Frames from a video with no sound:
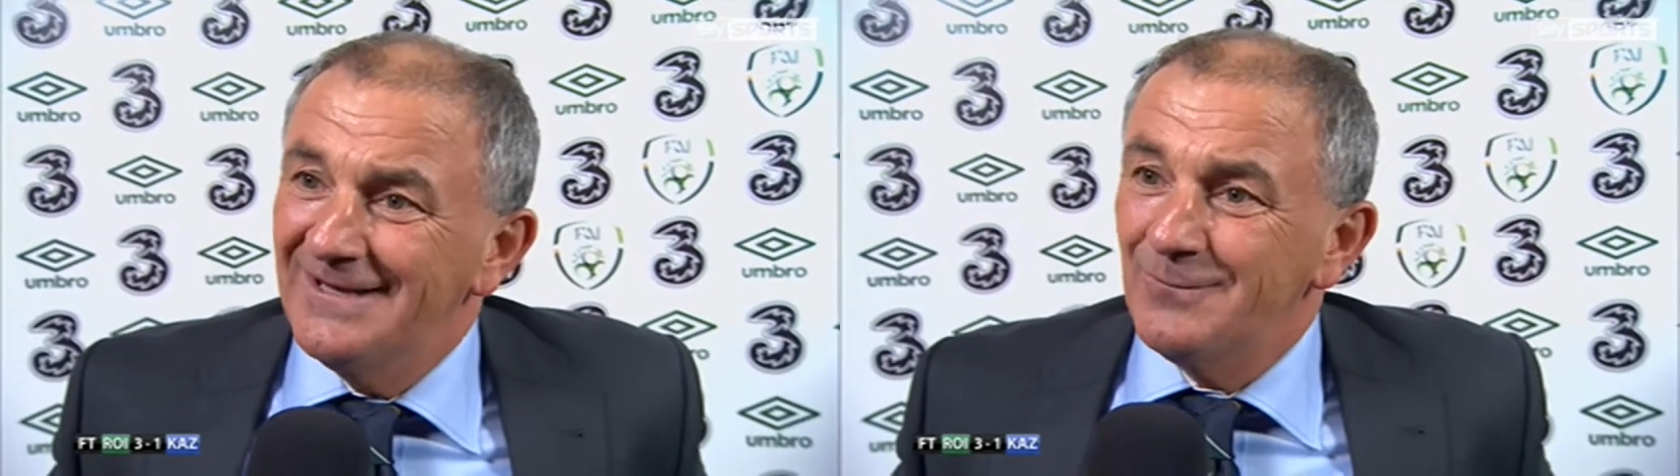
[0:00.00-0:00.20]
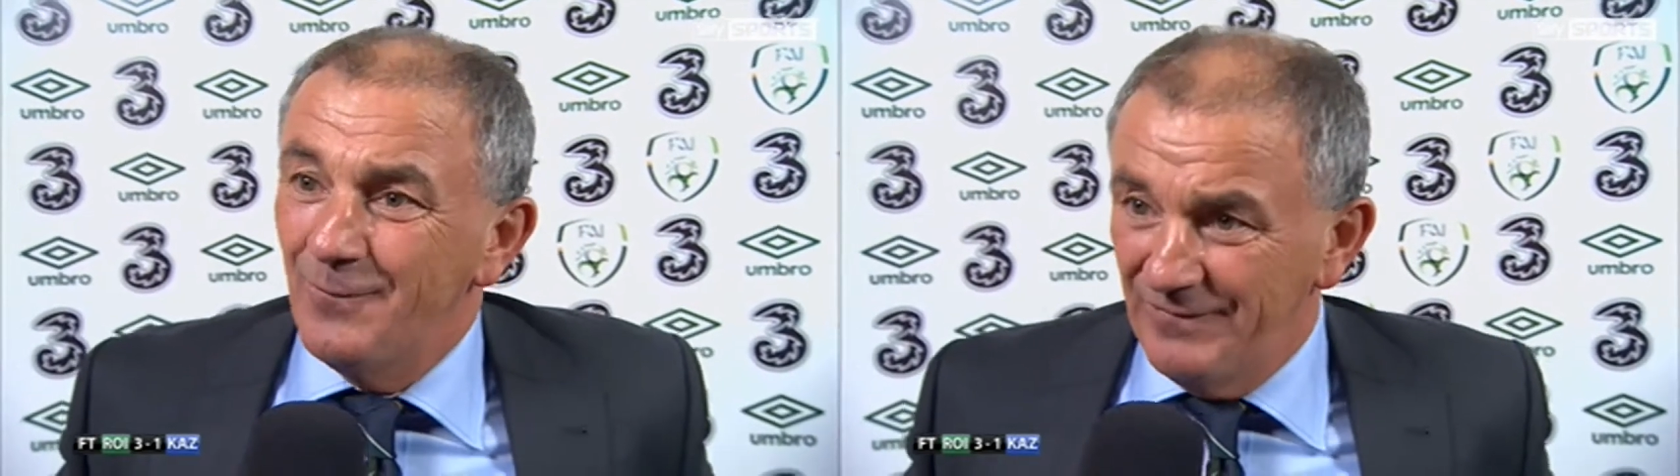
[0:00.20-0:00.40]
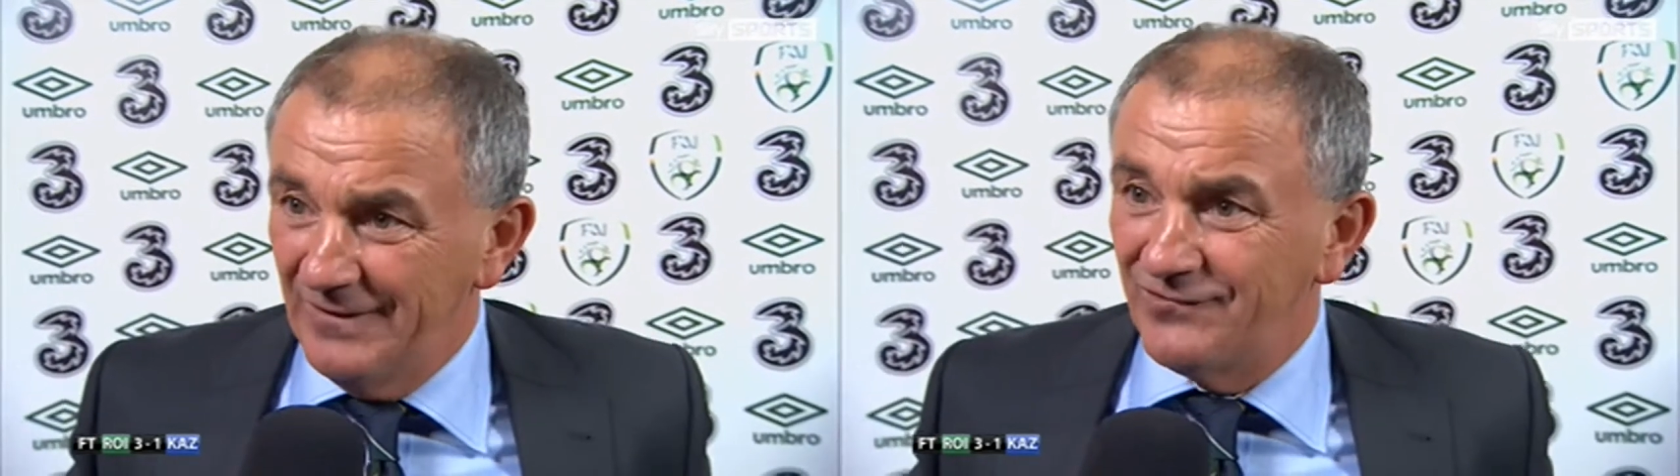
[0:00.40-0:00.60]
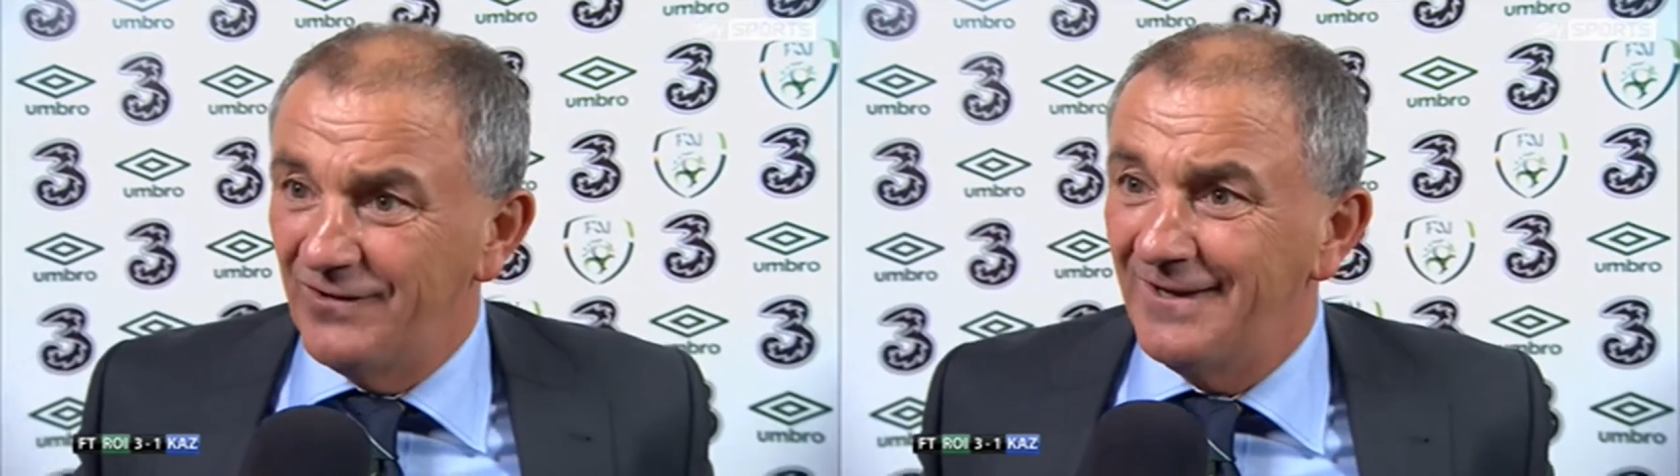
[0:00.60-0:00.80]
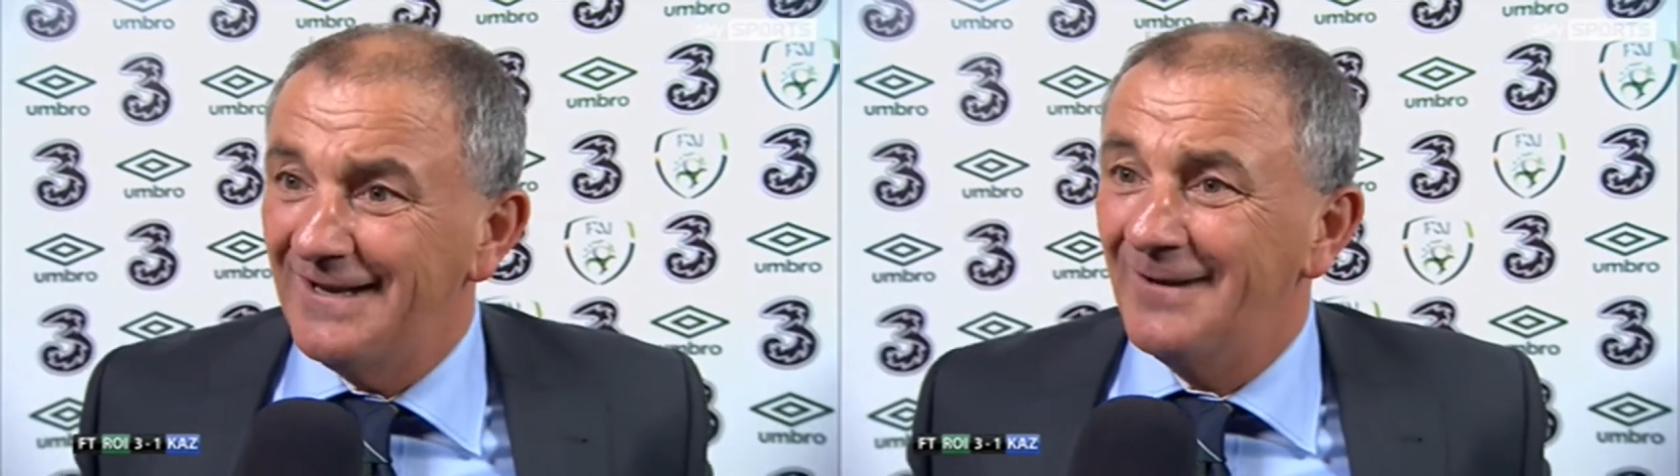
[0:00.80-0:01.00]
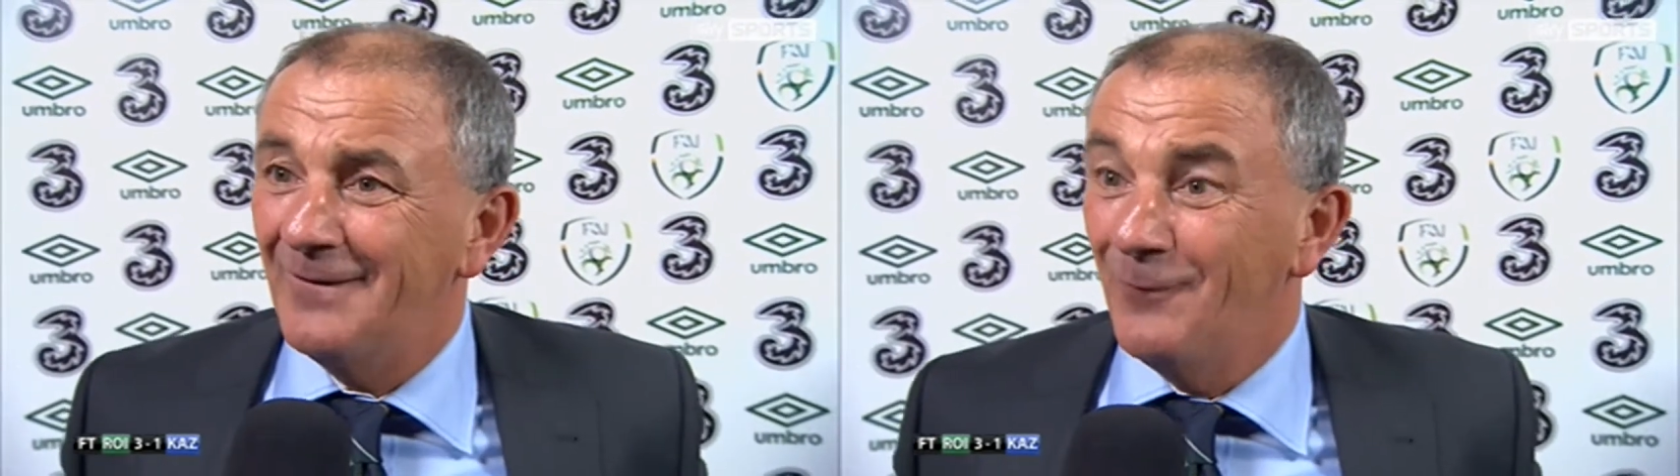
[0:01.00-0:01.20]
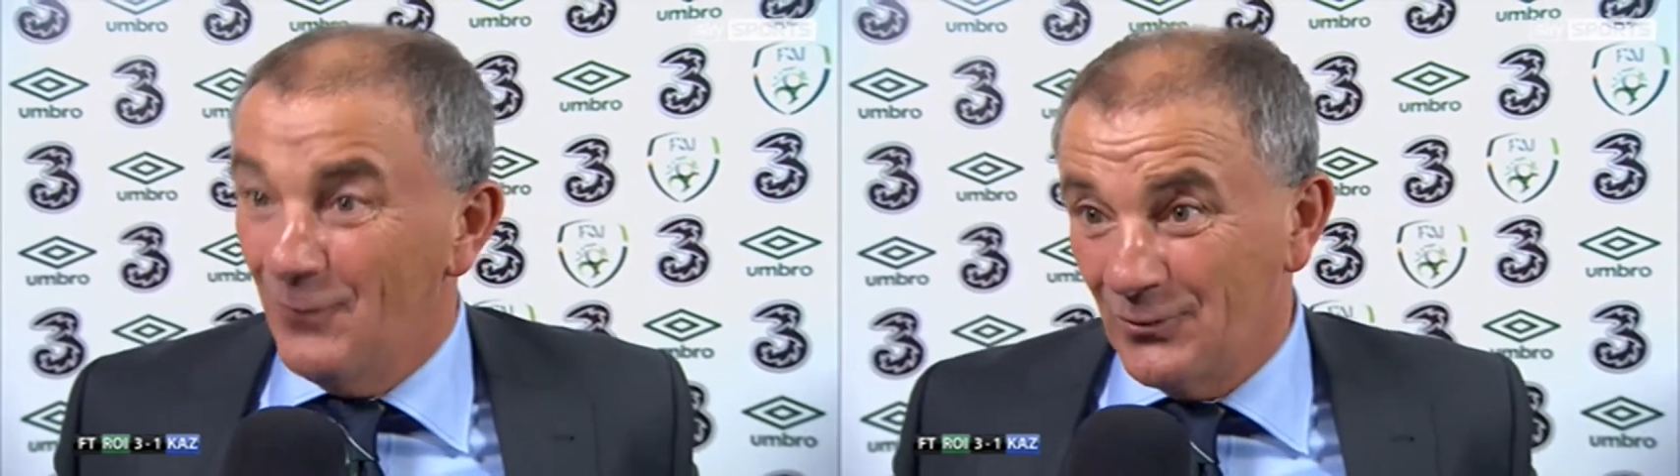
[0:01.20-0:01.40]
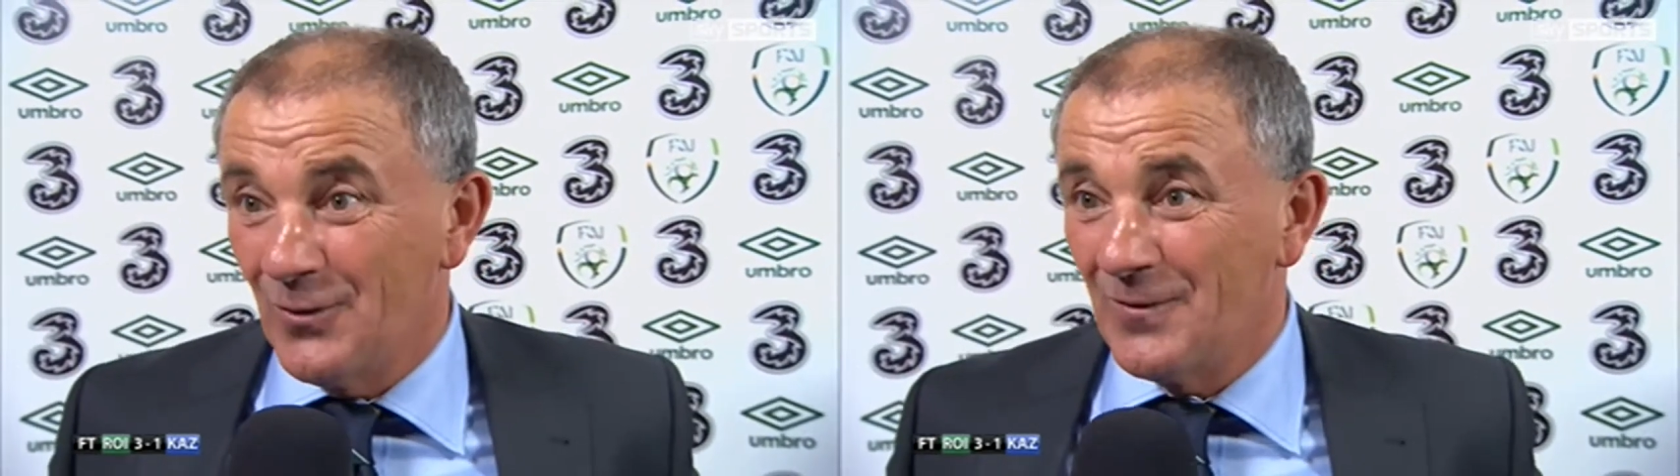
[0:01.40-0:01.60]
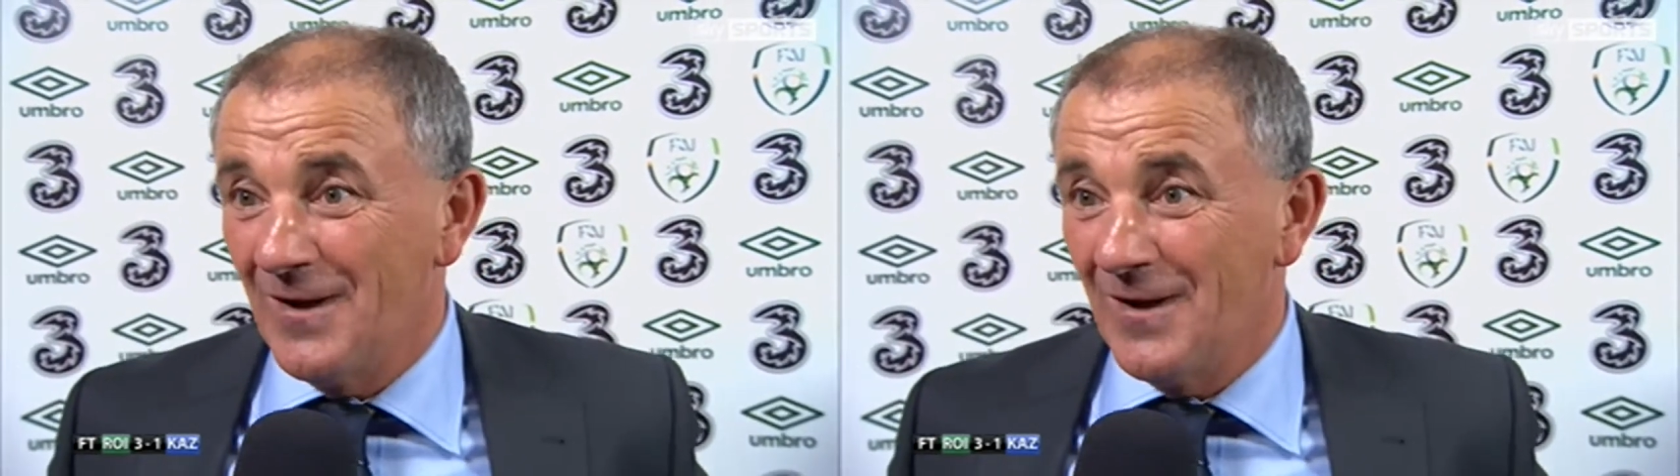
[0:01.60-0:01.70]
to a victory in a World Cup